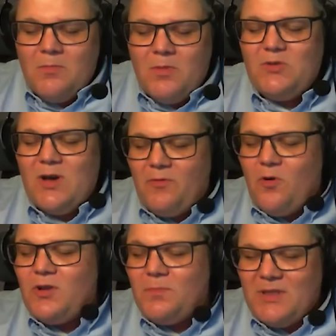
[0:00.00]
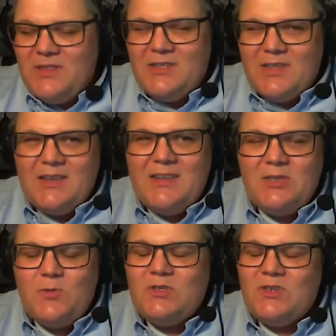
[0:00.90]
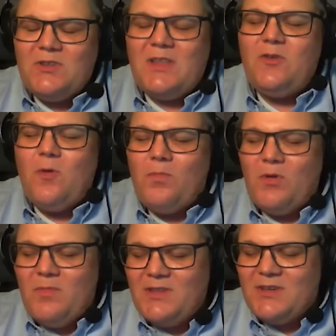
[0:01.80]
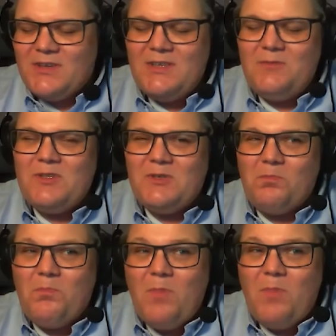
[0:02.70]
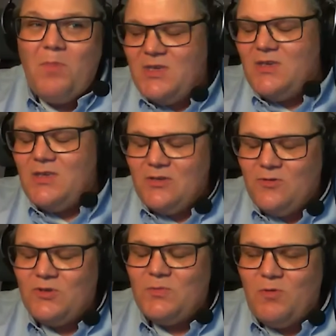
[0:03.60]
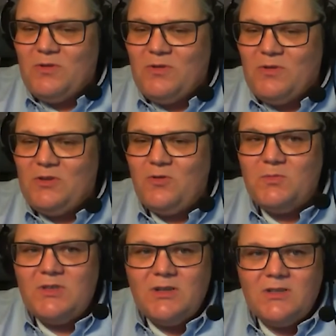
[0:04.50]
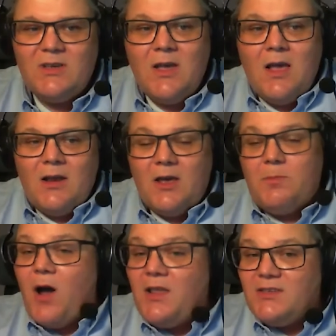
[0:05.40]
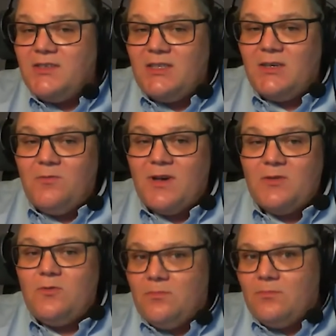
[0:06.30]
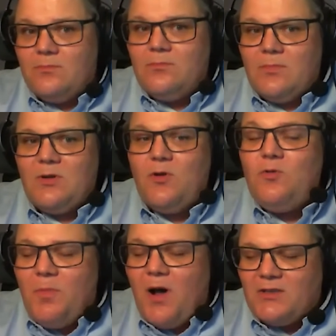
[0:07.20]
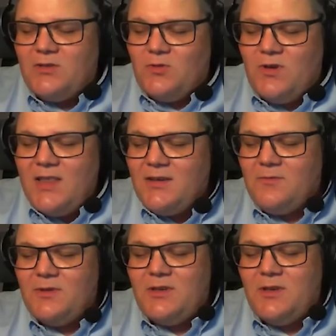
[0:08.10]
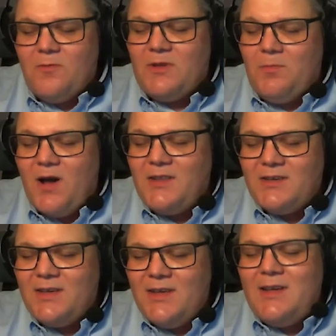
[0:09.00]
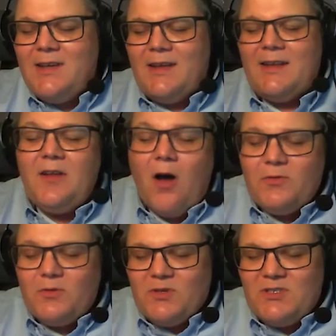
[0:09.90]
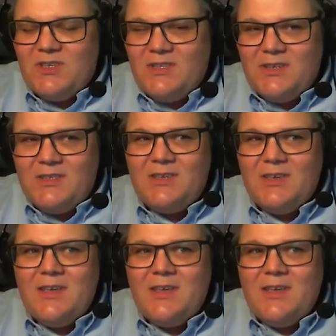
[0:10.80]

But you have other printing techniques which are then complementary, which might be usable with those materials, like binder jetting, where you glue the particles together with a binder, and then afterwards sinter it.